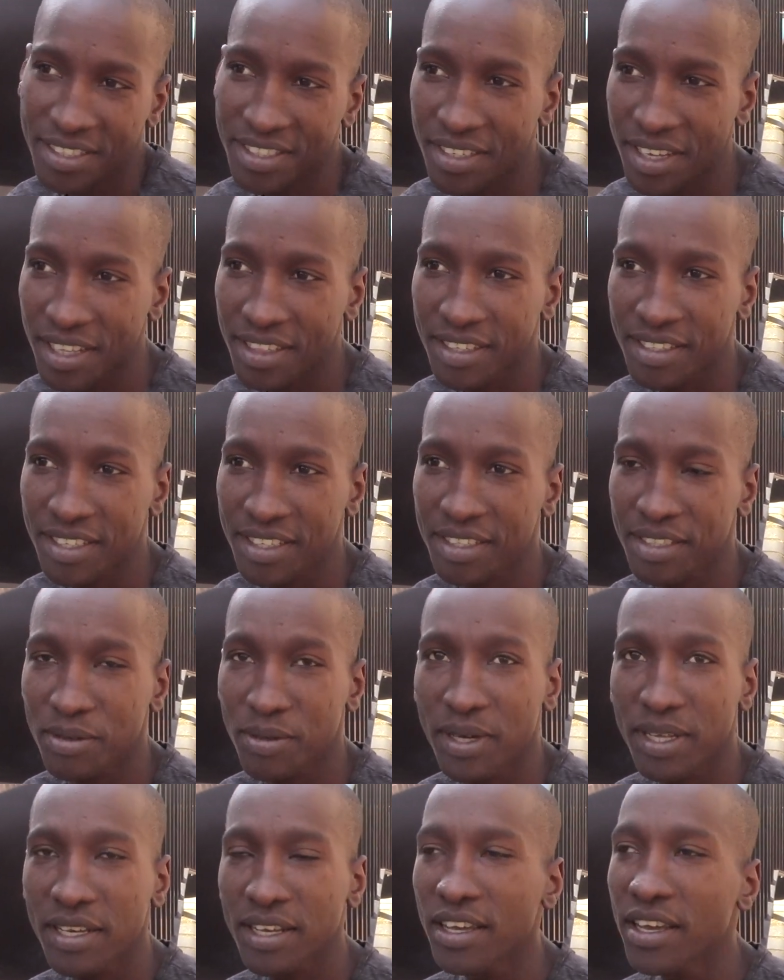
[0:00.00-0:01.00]
under
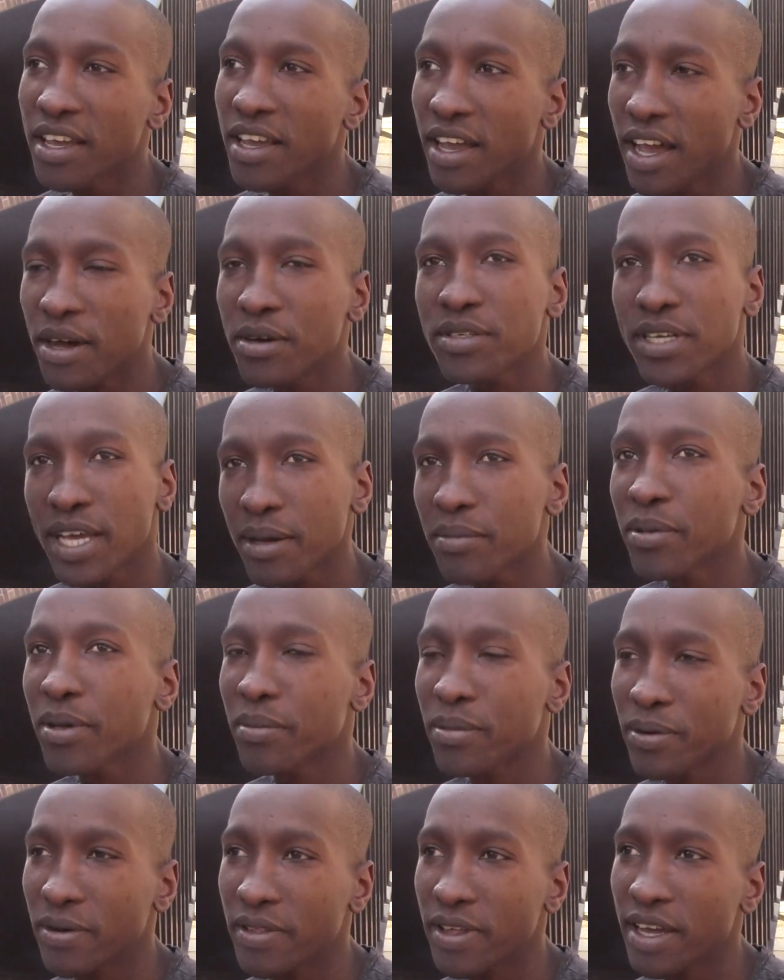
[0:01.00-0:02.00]
61. Yeah. I was happy
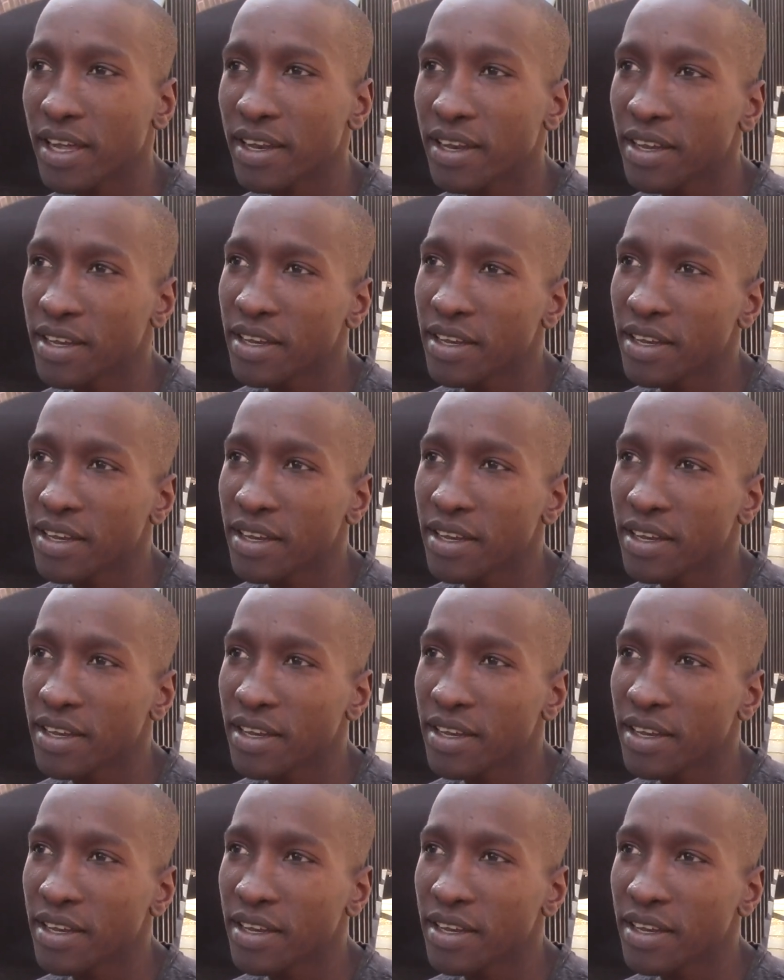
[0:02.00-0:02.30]
about that.